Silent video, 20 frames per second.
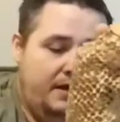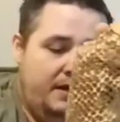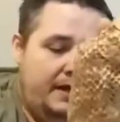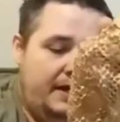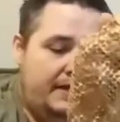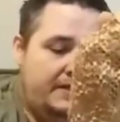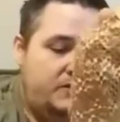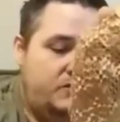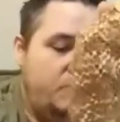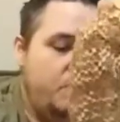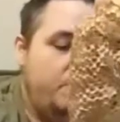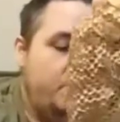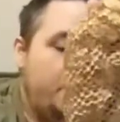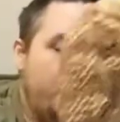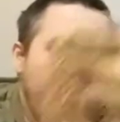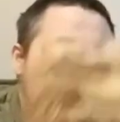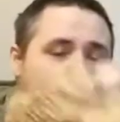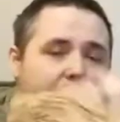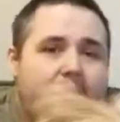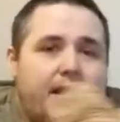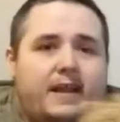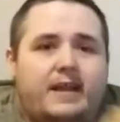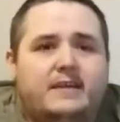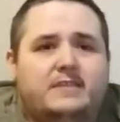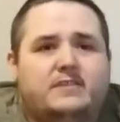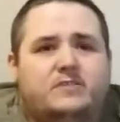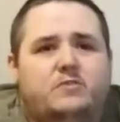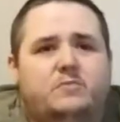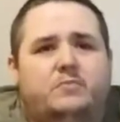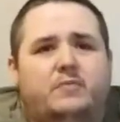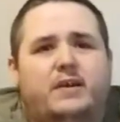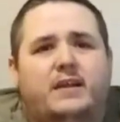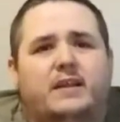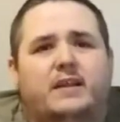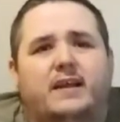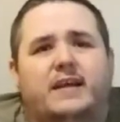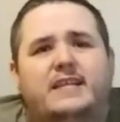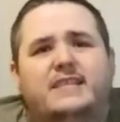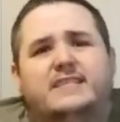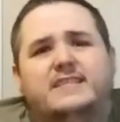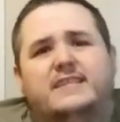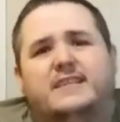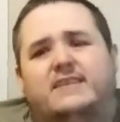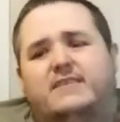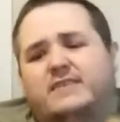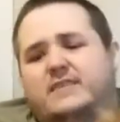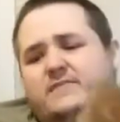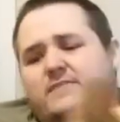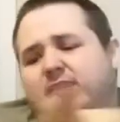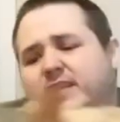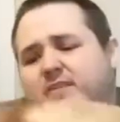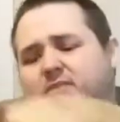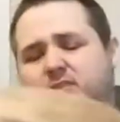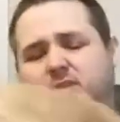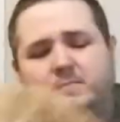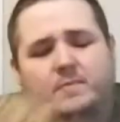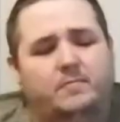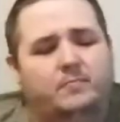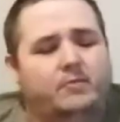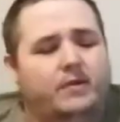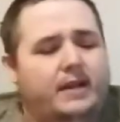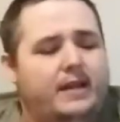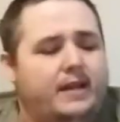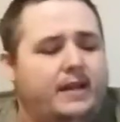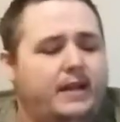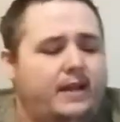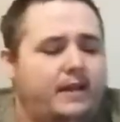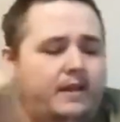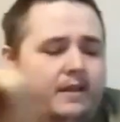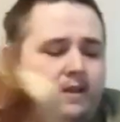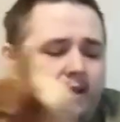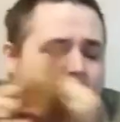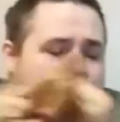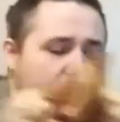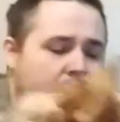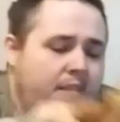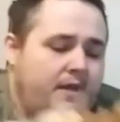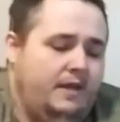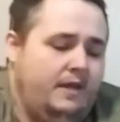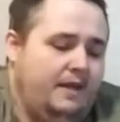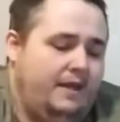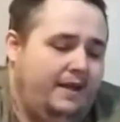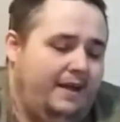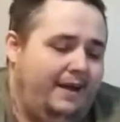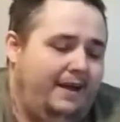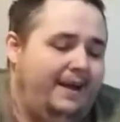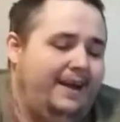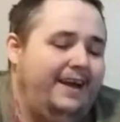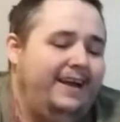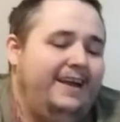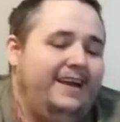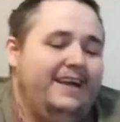It's too bright. That has too bright of lights in there. This video's gonna be bright again. Huh.